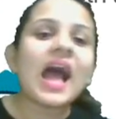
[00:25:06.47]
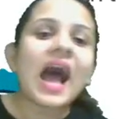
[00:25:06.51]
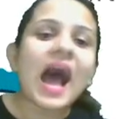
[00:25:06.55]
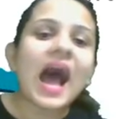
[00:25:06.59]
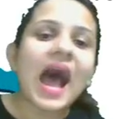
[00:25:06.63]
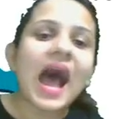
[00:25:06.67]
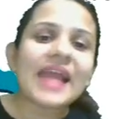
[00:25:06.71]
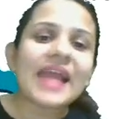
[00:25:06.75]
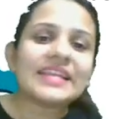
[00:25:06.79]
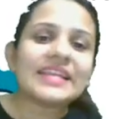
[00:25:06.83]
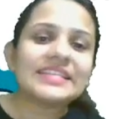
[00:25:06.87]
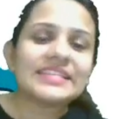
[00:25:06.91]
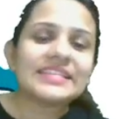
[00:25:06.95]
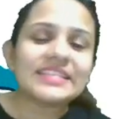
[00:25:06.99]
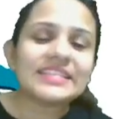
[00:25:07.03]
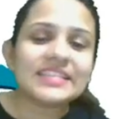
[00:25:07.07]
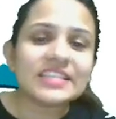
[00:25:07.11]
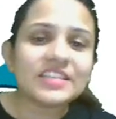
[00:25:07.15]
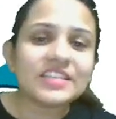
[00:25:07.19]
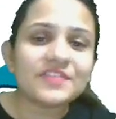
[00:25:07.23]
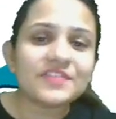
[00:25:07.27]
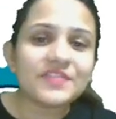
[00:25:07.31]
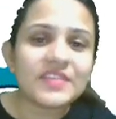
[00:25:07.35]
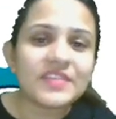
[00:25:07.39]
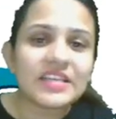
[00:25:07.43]
I
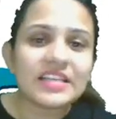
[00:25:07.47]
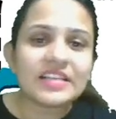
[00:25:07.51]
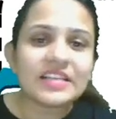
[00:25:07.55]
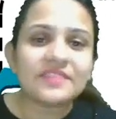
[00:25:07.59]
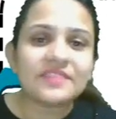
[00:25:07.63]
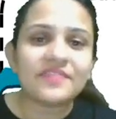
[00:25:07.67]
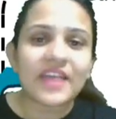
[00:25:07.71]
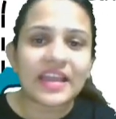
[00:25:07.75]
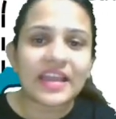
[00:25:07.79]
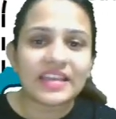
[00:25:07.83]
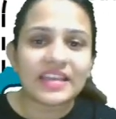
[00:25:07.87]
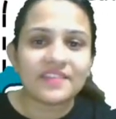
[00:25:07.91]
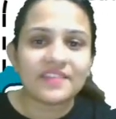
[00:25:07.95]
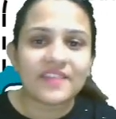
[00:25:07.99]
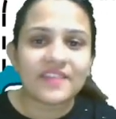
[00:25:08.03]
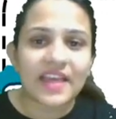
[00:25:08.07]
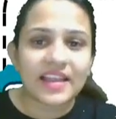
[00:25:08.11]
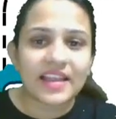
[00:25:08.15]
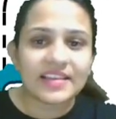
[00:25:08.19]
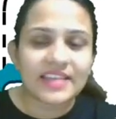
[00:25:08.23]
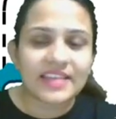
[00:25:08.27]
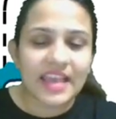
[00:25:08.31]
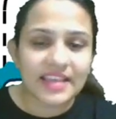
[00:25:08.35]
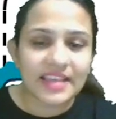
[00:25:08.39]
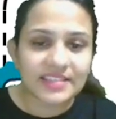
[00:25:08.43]
didn't feel very
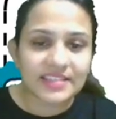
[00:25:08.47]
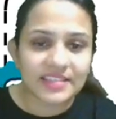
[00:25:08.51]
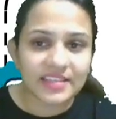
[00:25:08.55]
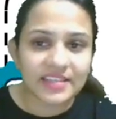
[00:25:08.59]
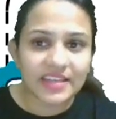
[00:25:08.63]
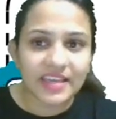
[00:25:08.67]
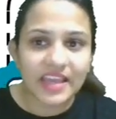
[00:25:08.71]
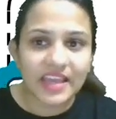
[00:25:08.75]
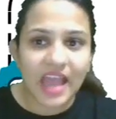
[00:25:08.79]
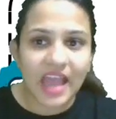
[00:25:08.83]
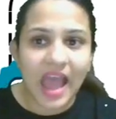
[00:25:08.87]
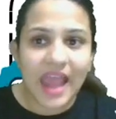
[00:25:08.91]
well yesterday.